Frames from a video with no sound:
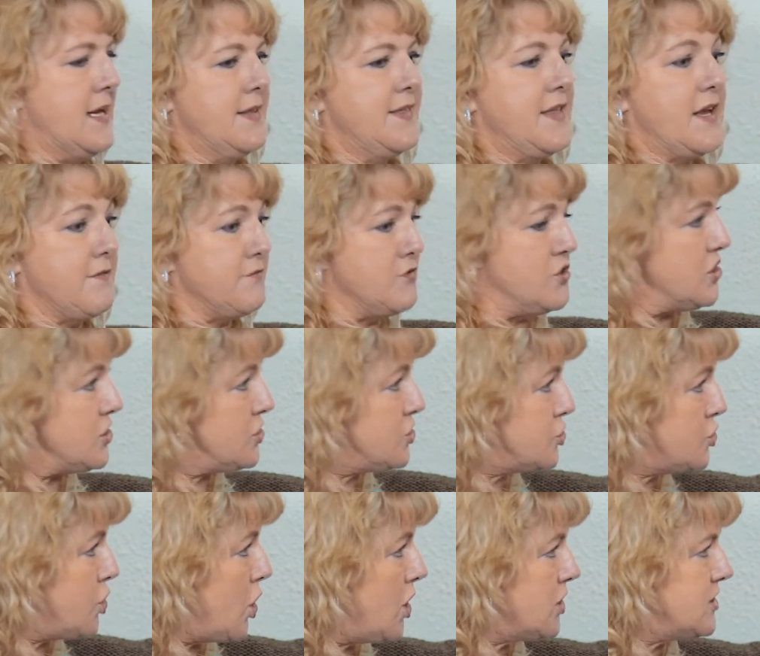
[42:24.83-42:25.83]
that have just
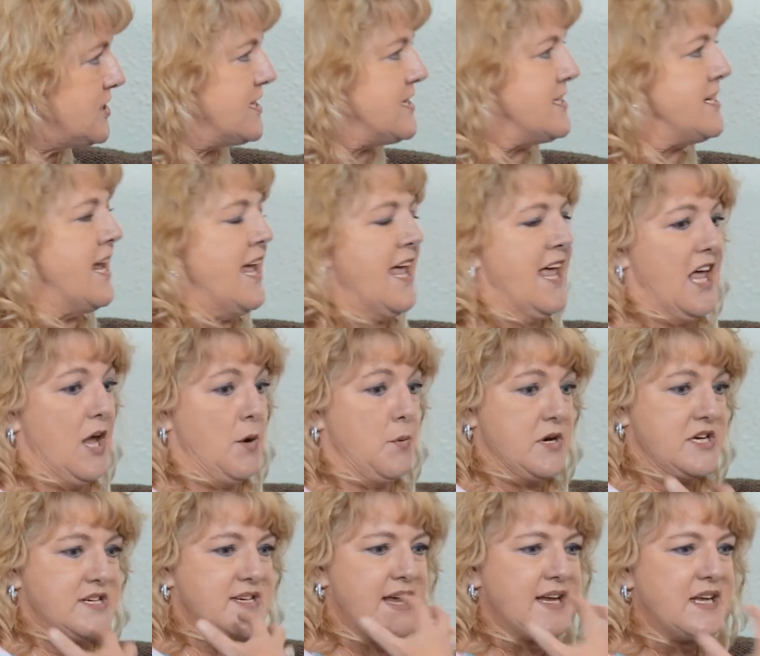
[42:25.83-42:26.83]
started, and
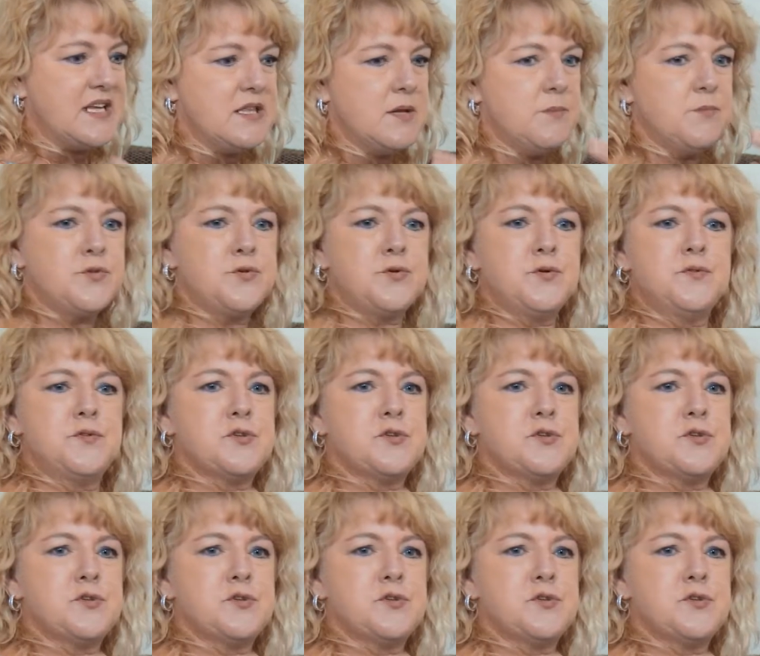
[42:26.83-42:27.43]
we're taking them through